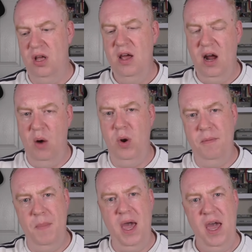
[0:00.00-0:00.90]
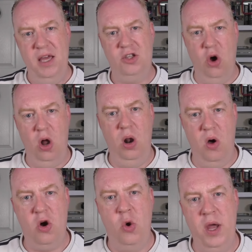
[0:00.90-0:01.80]
I will admit, it's got a
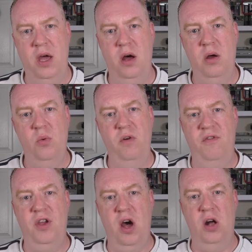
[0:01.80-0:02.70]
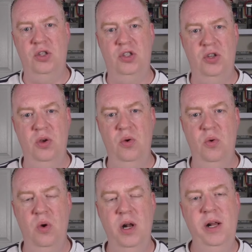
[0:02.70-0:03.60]
lot quicker with regards
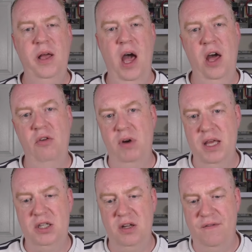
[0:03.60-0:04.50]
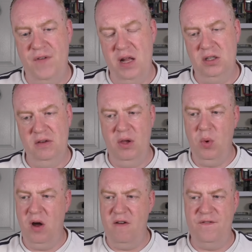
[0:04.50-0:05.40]
to the releasing of funds. I think
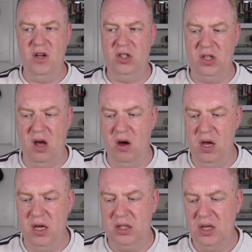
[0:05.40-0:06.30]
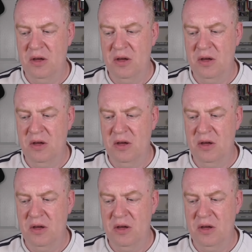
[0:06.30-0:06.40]
when I first started,